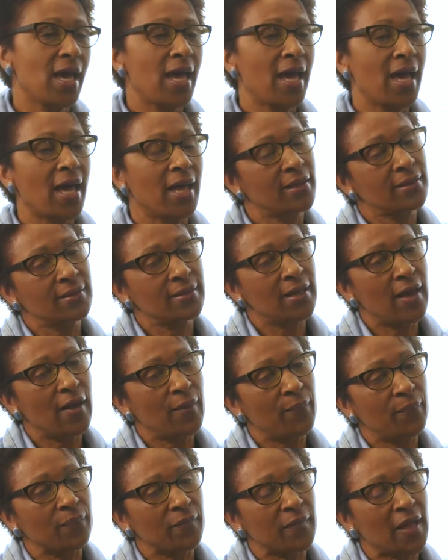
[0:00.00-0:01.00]
And
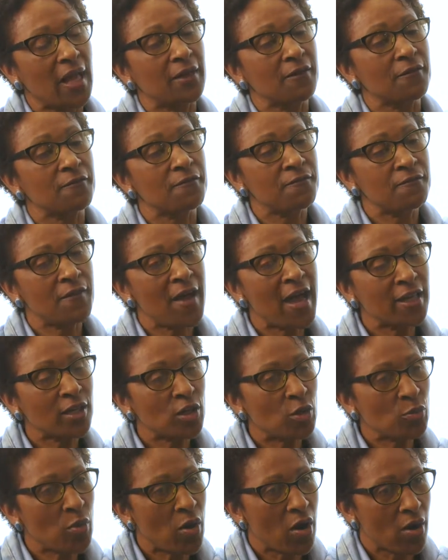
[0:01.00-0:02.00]
the
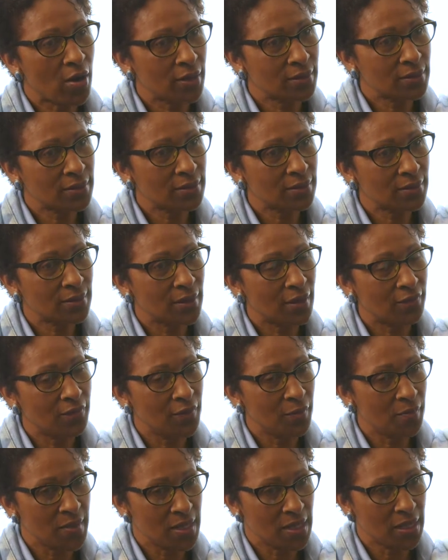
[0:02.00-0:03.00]
final part of the
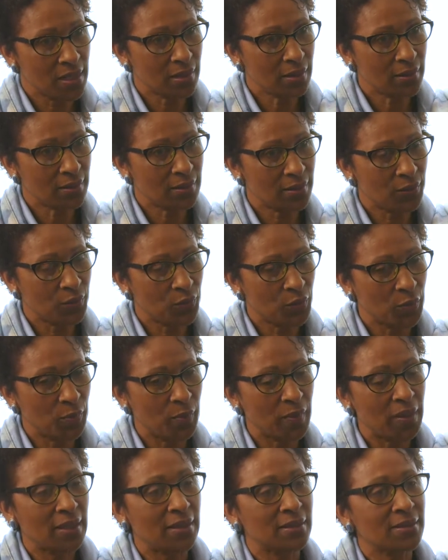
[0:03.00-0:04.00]
meal would
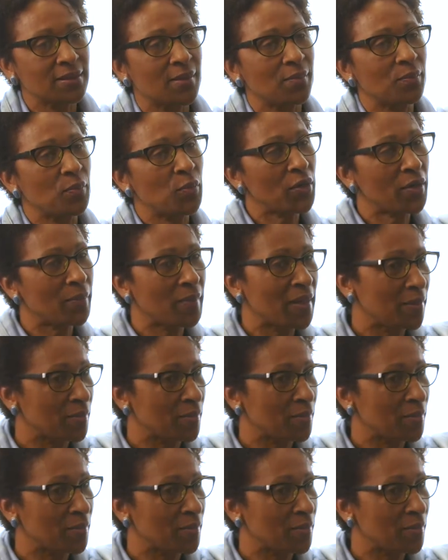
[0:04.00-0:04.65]
be some portobello